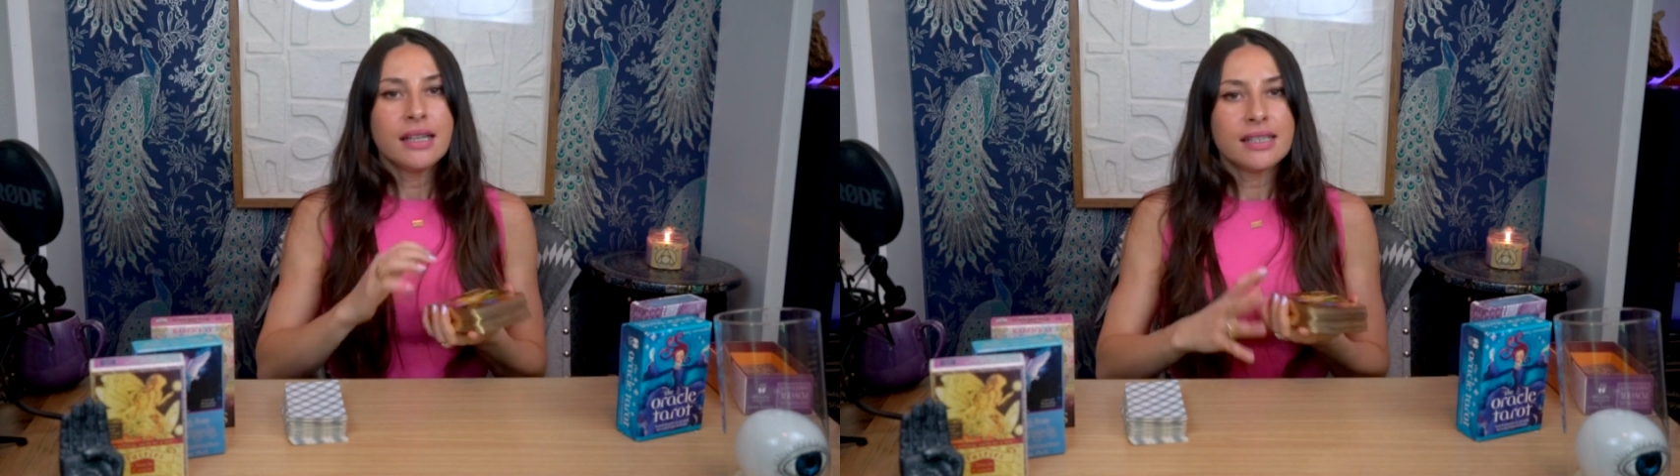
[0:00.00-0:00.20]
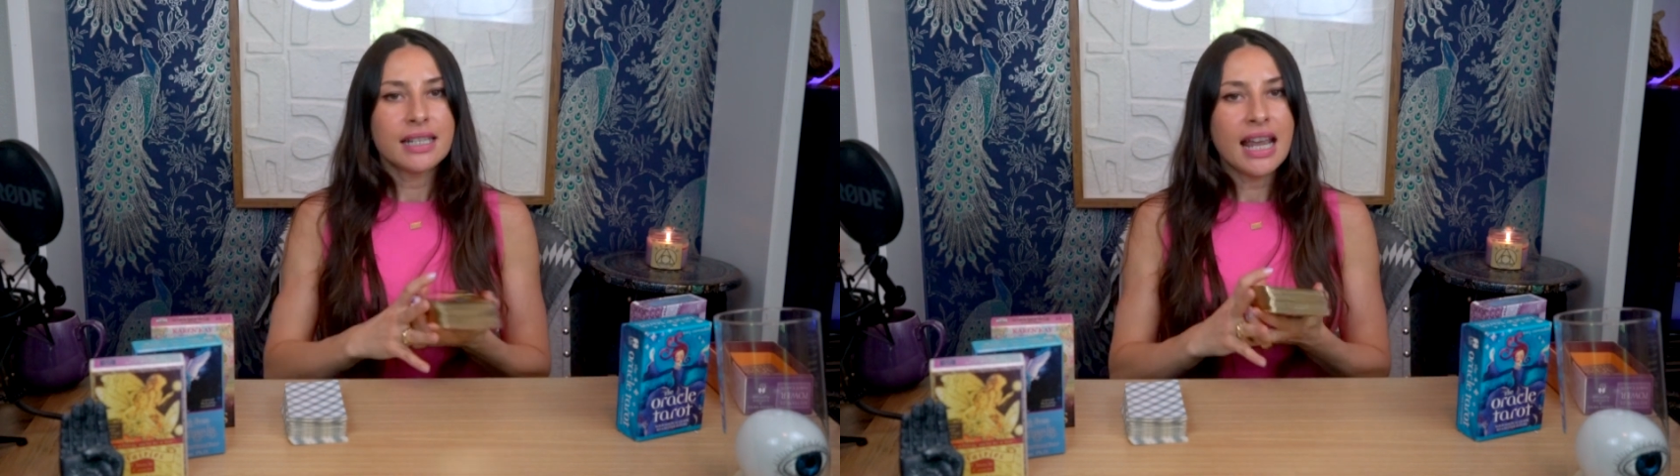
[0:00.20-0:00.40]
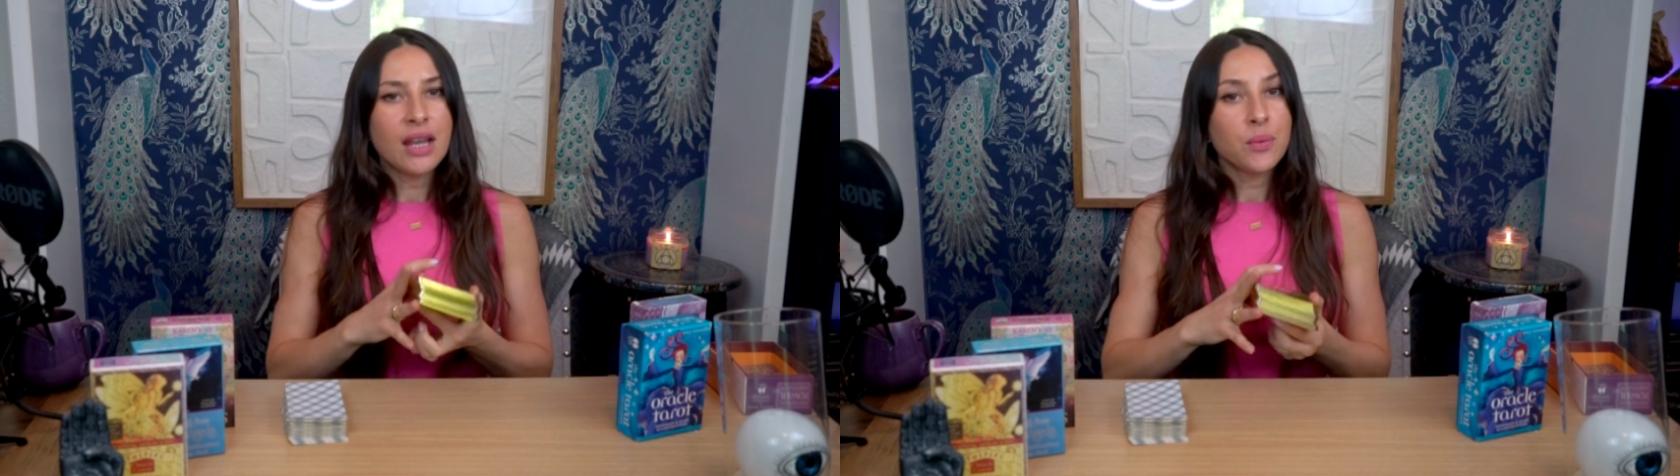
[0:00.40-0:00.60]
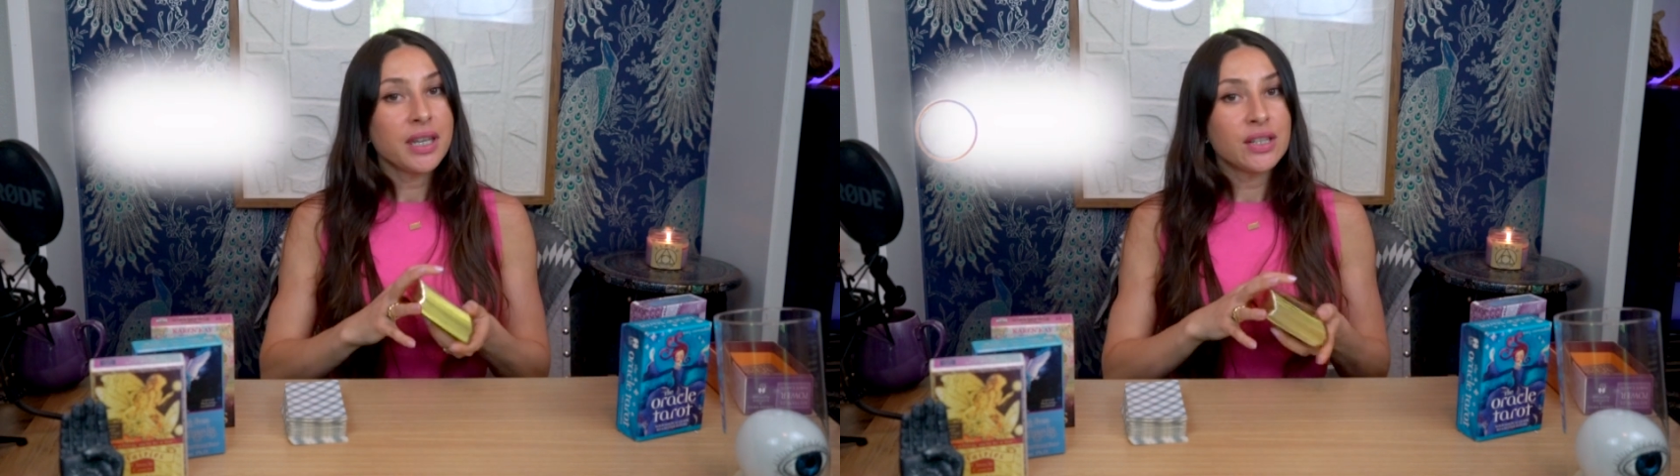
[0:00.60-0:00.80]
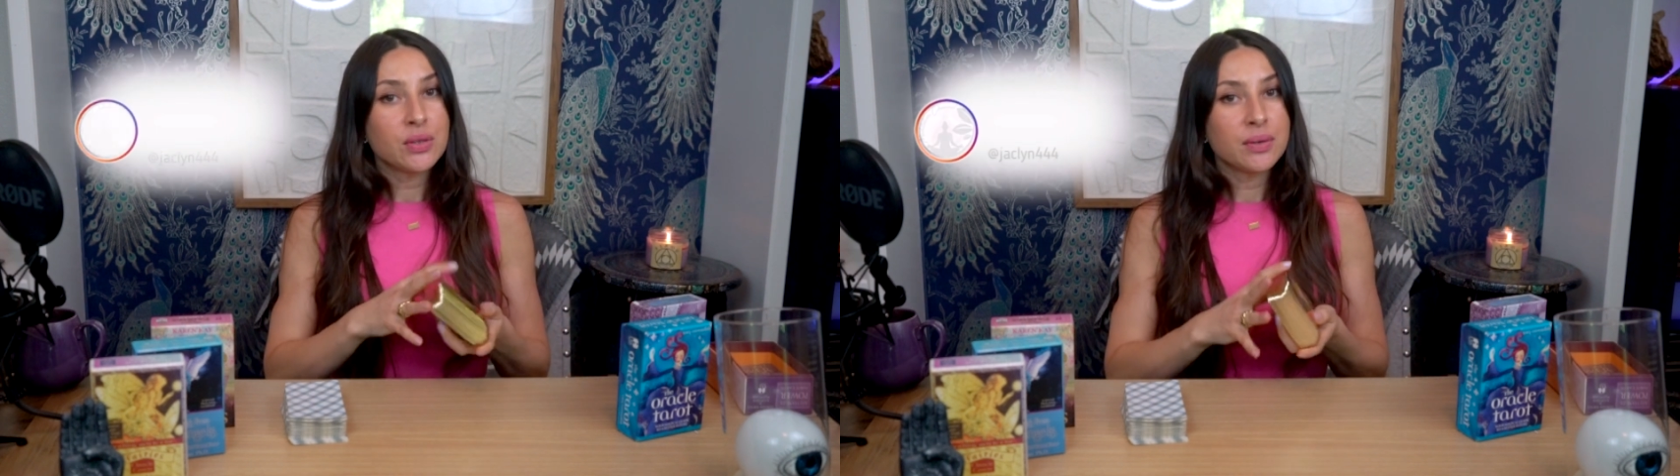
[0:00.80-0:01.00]
today
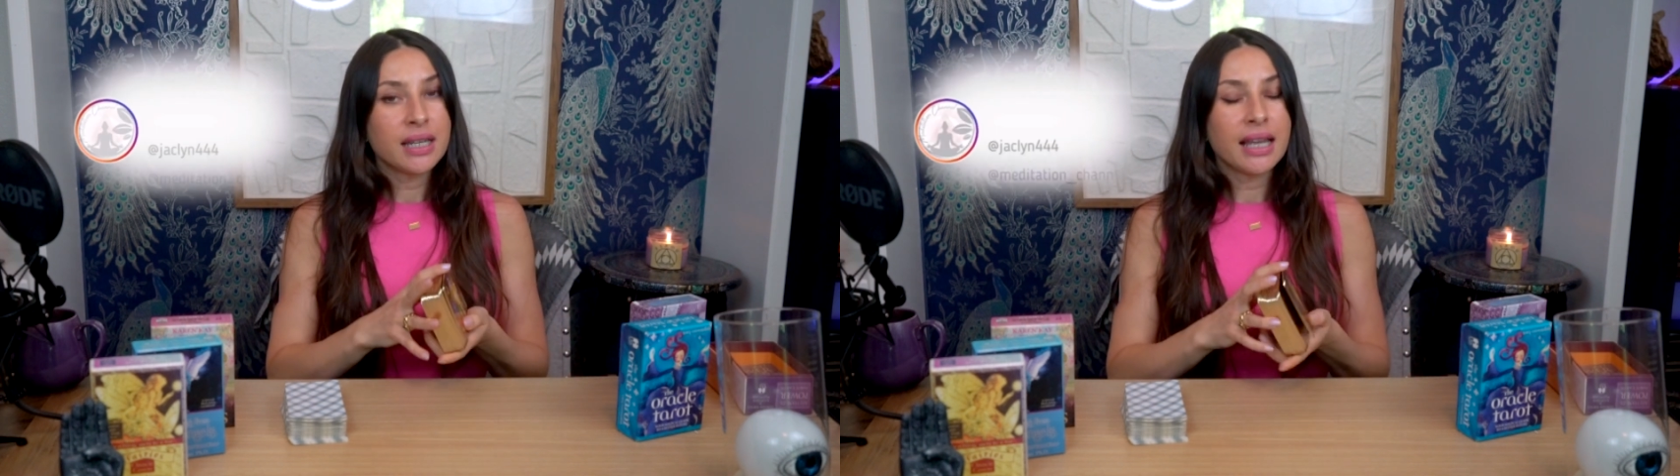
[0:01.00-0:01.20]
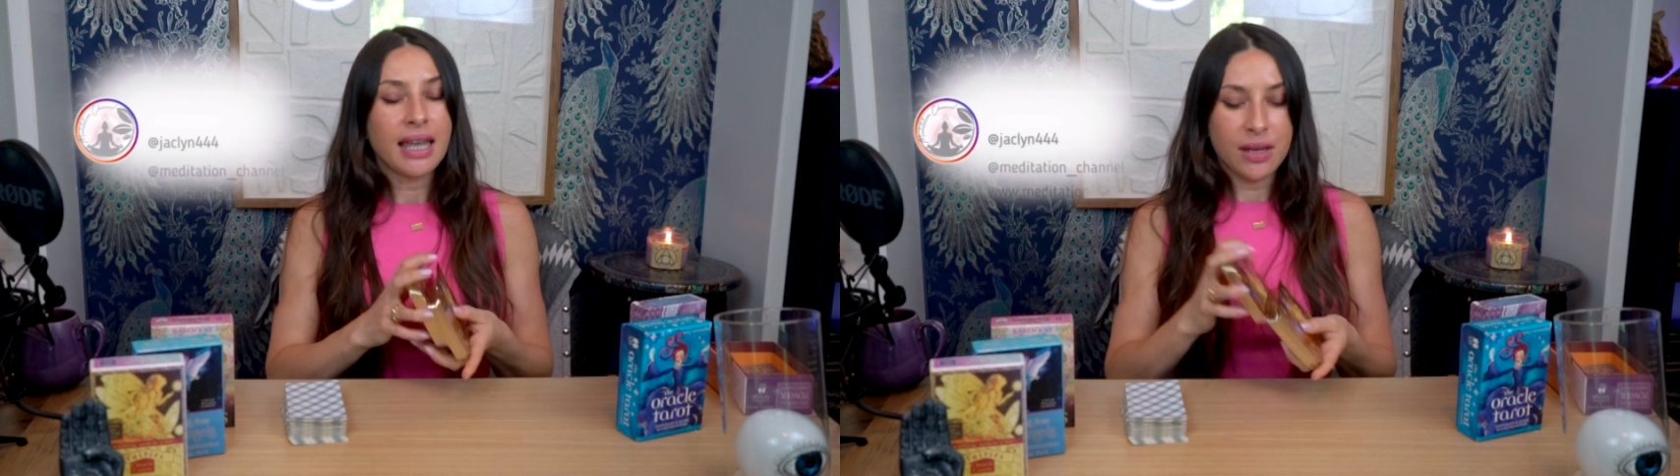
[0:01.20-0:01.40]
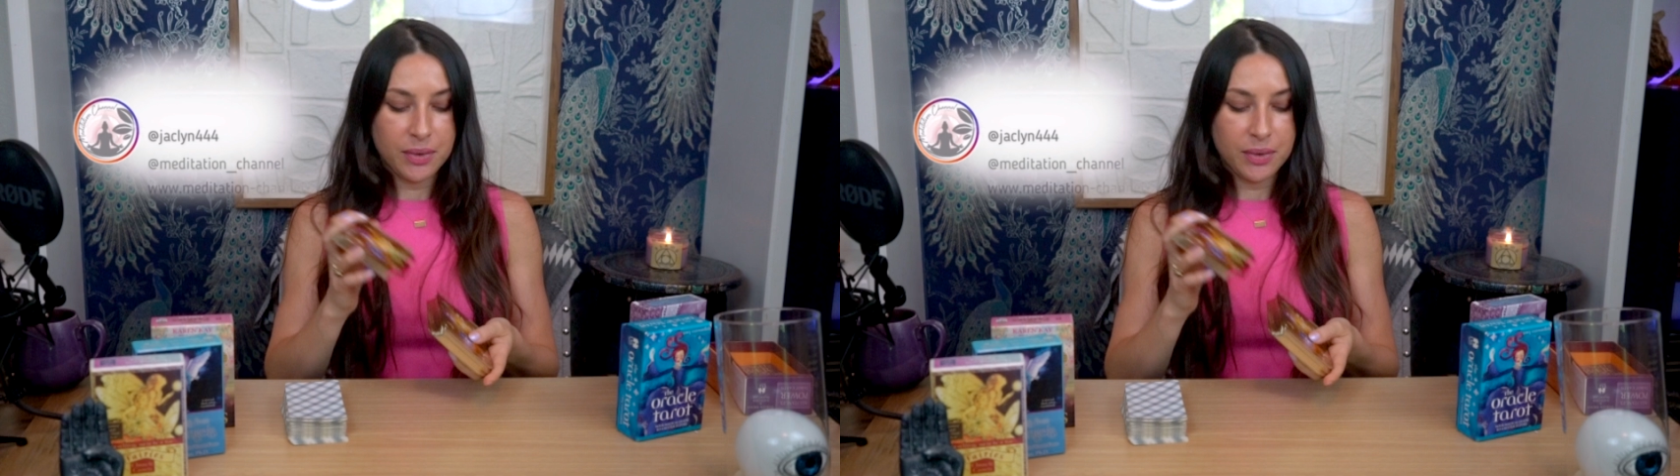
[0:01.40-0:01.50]
we are doing a